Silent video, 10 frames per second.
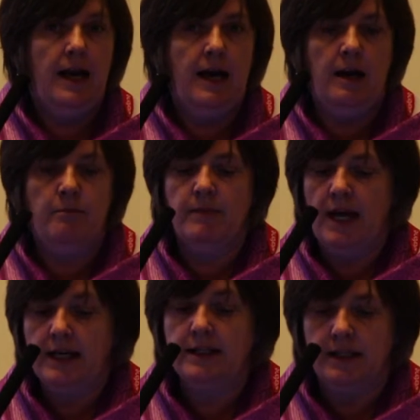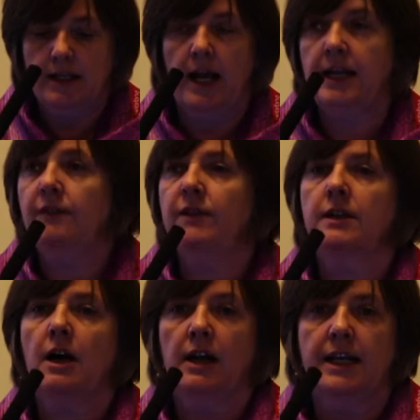And
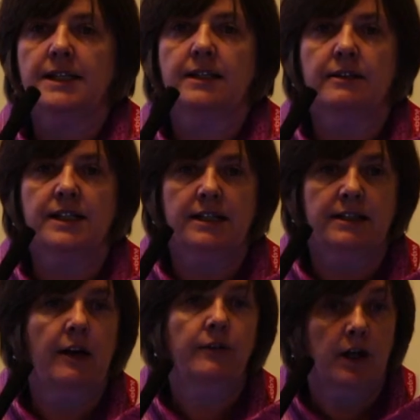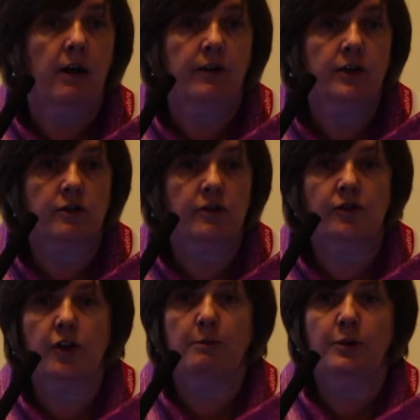even colleagues that are sit down the corridor,
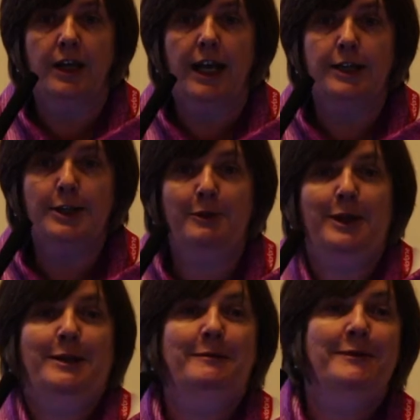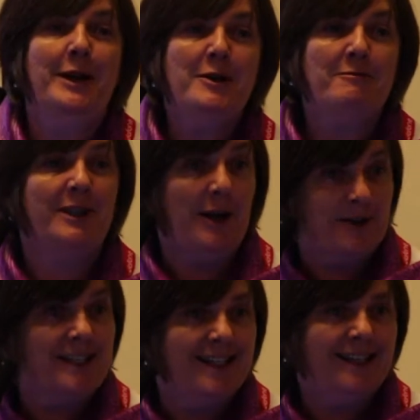you're communicating with them
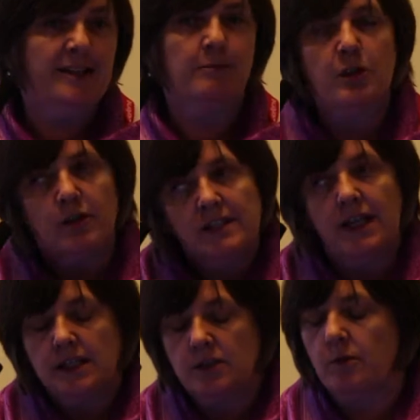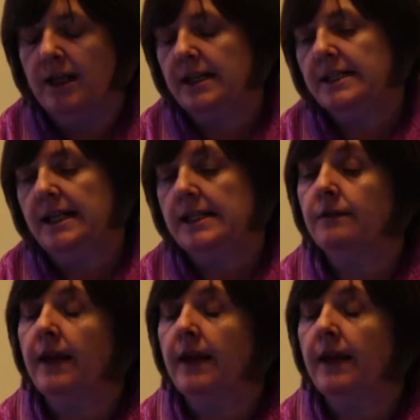without seeing them. So it's quite extensive.